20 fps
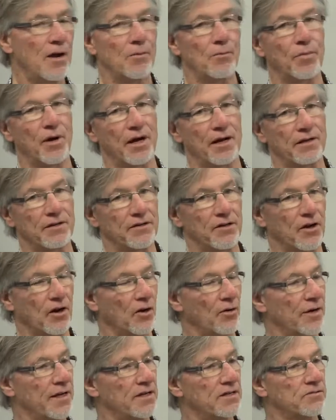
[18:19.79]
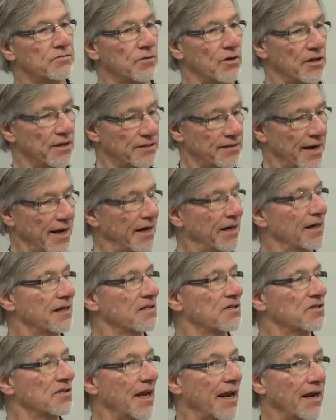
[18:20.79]
but, you know, he's really taking his
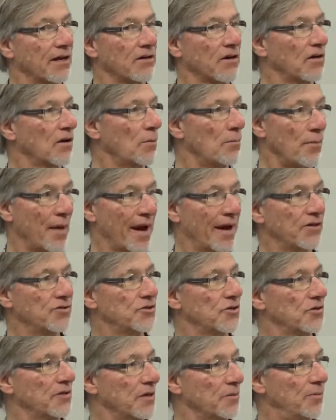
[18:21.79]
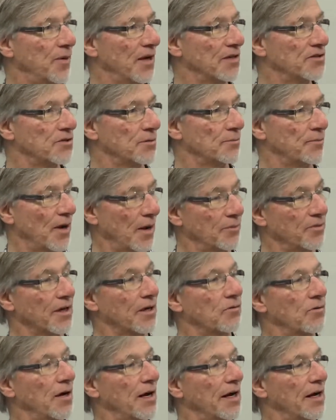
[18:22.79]
stand in a majorly public
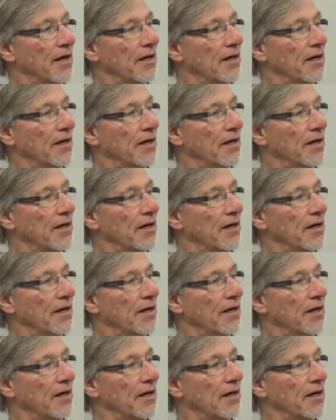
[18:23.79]
way.